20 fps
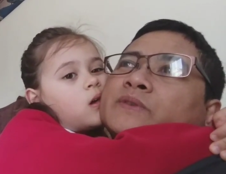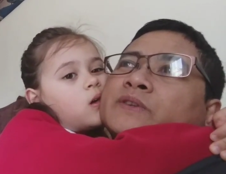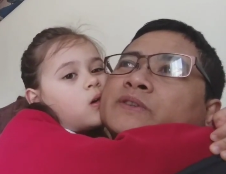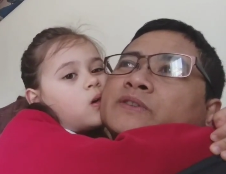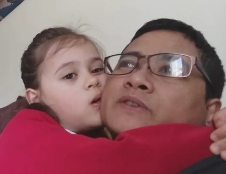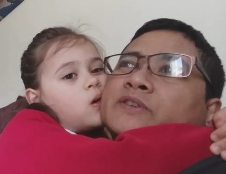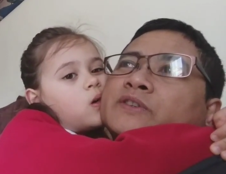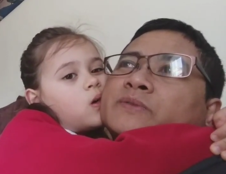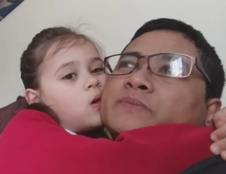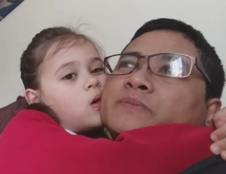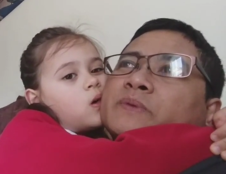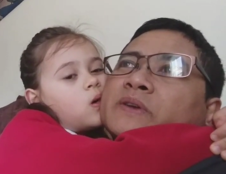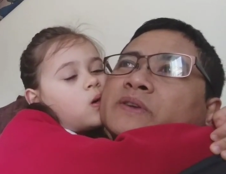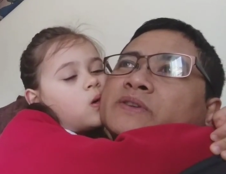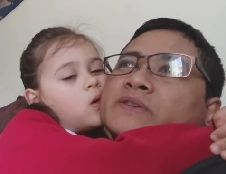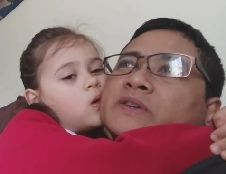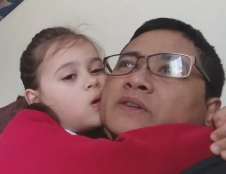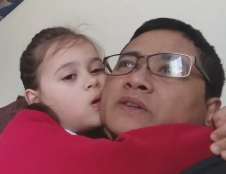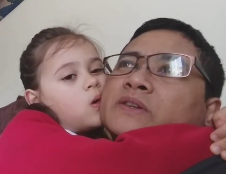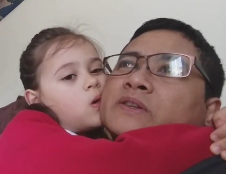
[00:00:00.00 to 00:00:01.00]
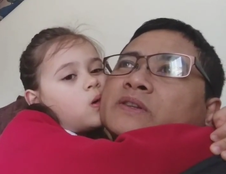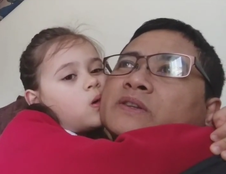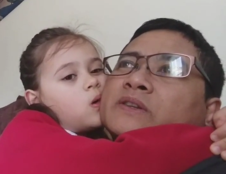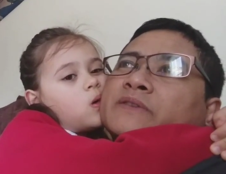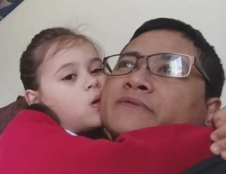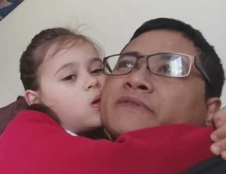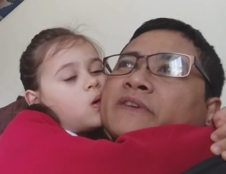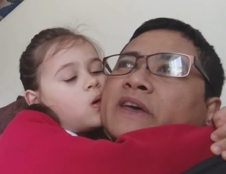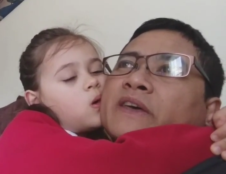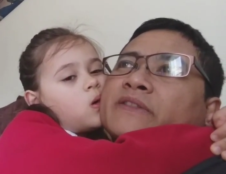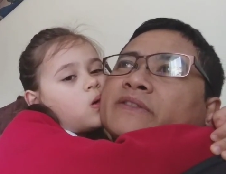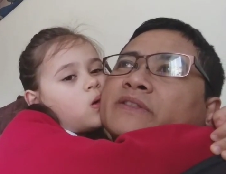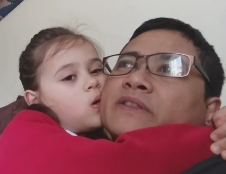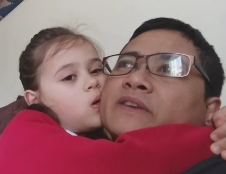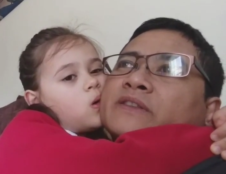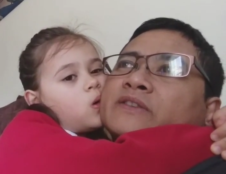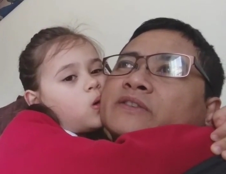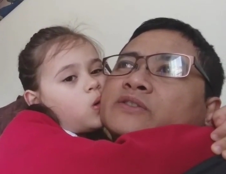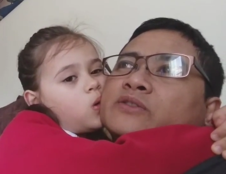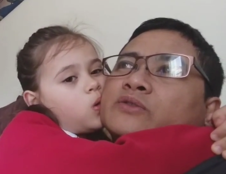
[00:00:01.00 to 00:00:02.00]
Speaker 1: Is there a special
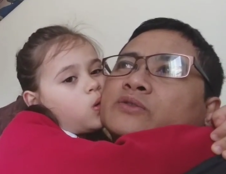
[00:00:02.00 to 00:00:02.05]
event in the